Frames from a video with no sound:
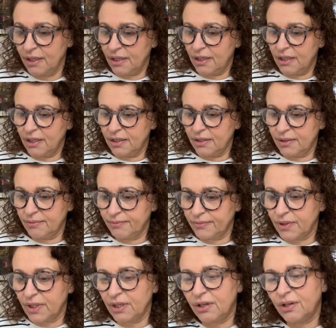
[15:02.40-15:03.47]
Um,
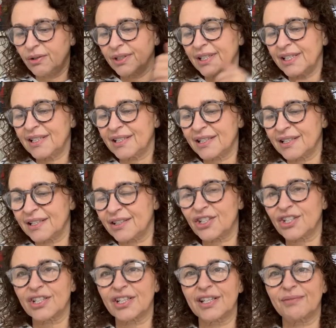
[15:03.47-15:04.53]
oh, Anita, does
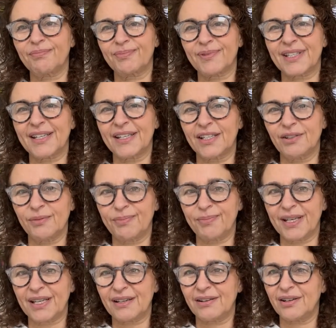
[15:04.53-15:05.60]
she? Sending you a
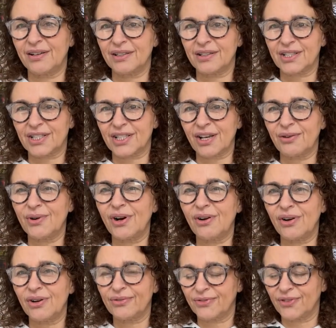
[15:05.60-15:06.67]
big hug. So
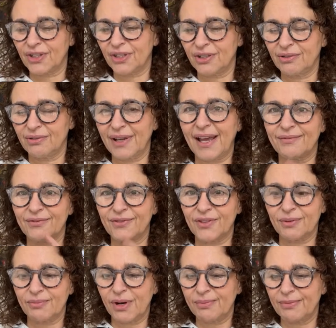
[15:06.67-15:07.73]
hard for you and for
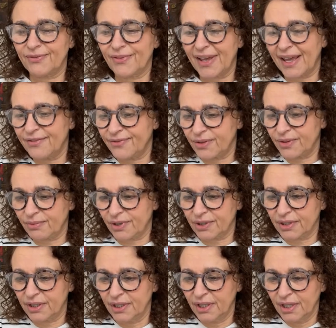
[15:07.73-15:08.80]
your mum and for everyone.